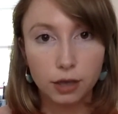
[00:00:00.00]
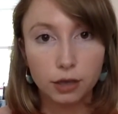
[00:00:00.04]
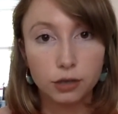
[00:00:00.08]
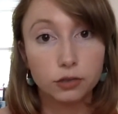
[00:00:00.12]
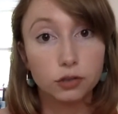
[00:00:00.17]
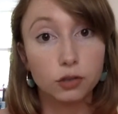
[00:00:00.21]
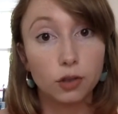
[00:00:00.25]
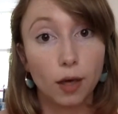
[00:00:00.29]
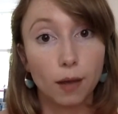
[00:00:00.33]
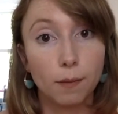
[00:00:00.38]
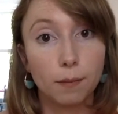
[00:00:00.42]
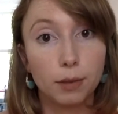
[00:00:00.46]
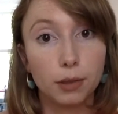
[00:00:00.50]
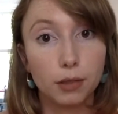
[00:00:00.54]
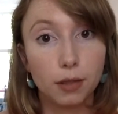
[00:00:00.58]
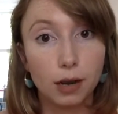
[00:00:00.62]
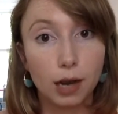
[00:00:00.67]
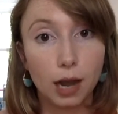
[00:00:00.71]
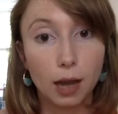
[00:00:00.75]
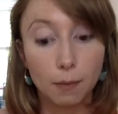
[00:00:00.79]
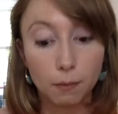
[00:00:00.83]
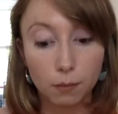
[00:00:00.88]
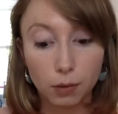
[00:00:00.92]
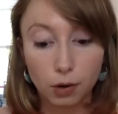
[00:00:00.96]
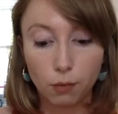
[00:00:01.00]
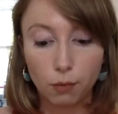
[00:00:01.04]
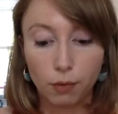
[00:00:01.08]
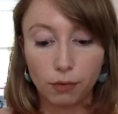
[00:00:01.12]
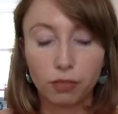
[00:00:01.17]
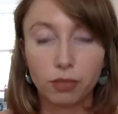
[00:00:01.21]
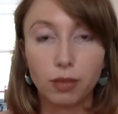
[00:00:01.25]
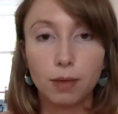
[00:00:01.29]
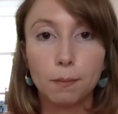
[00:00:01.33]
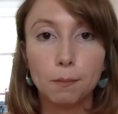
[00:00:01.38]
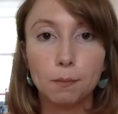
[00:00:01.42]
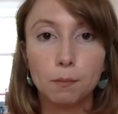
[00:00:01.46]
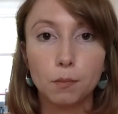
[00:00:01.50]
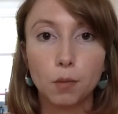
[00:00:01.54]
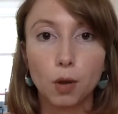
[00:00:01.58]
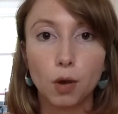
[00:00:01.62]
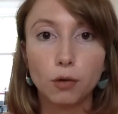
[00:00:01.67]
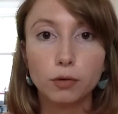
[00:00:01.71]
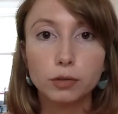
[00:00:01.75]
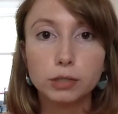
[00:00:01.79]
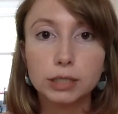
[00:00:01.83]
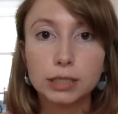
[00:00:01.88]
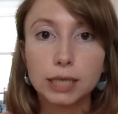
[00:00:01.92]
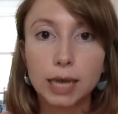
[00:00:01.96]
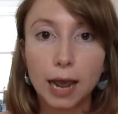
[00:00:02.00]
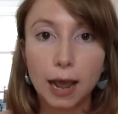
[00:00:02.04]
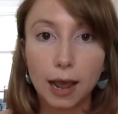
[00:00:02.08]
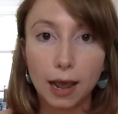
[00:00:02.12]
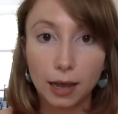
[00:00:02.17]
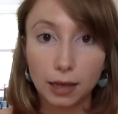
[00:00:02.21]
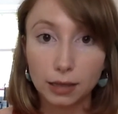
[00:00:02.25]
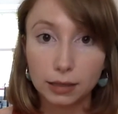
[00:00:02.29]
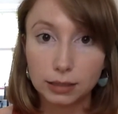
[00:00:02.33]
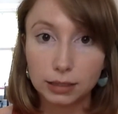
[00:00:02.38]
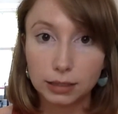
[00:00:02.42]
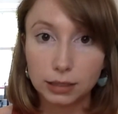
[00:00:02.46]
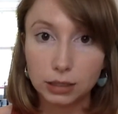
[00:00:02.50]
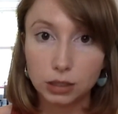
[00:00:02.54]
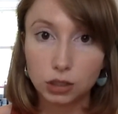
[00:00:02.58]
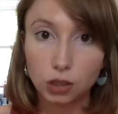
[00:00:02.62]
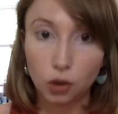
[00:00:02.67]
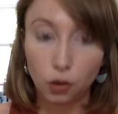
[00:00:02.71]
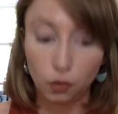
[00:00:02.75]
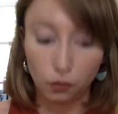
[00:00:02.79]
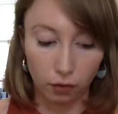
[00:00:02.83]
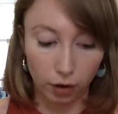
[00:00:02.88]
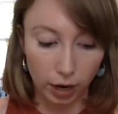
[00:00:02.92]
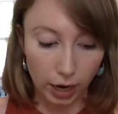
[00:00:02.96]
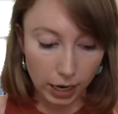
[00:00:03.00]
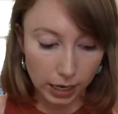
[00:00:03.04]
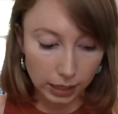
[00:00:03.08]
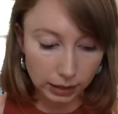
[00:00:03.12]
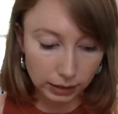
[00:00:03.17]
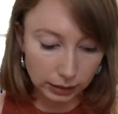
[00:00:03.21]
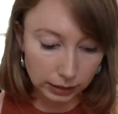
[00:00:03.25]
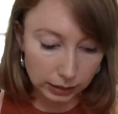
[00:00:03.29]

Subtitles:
So that'd be the number with the most X's over it.